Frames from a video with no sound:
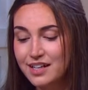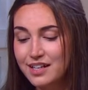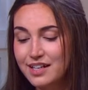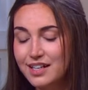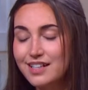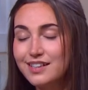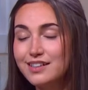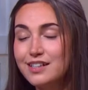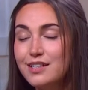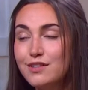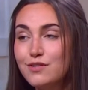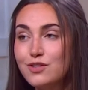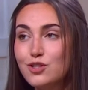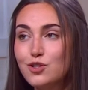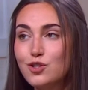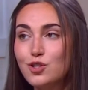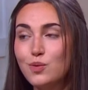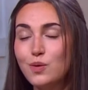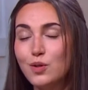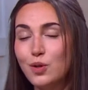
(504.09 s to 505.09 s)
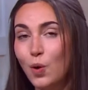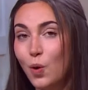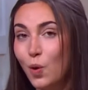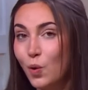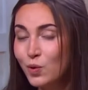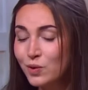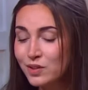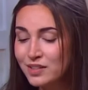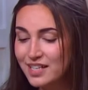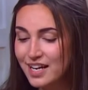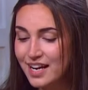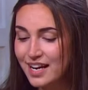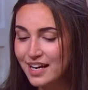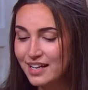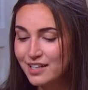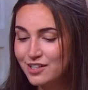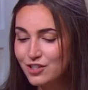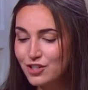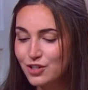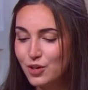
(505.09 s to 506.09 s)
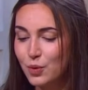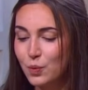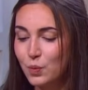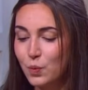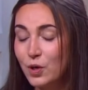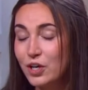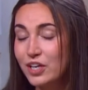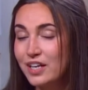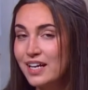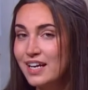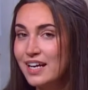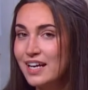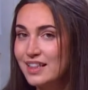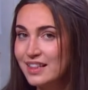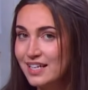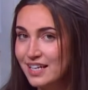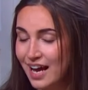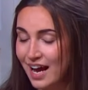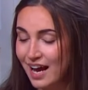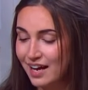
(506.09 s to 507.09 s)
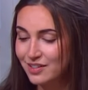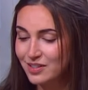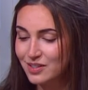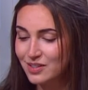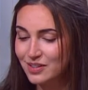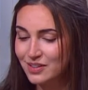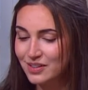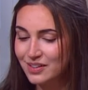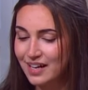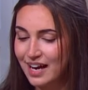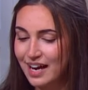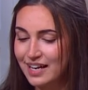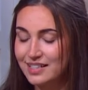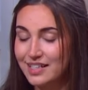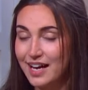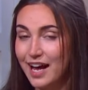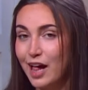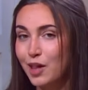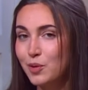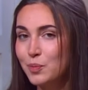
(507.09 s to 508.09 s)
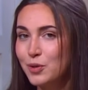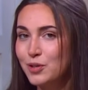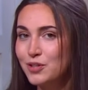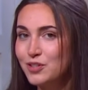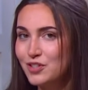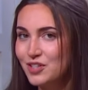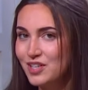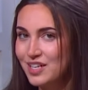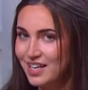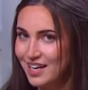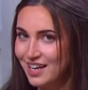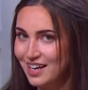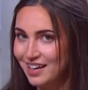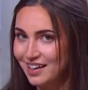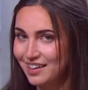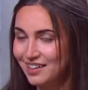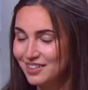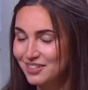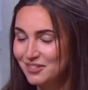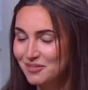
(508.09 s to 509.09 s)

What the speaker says: He lives to an old age working in the castle as a helper to the king.